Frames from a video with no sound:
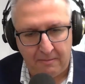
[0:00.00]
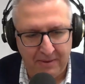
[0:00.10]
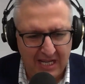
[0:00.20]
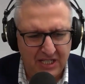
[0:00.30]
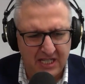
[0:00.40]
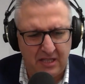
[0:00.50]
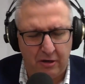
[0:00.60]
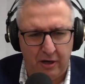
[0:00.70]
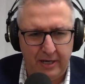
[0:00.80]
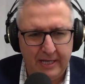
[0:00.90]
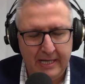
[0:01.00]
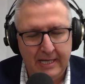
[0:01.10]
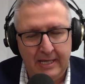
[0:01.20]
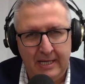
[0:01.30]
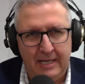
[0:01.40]
But I just thought,
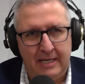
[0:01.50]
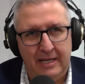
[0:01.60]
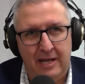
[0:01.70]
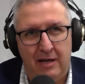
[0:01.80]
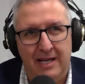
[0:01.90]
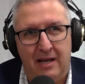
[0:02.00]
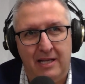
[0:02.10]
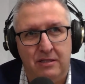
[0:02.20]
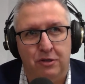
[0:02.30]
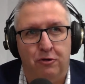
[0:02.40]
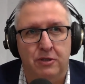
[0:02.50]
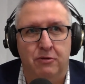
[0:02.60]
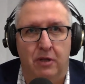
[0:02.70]
I talked to a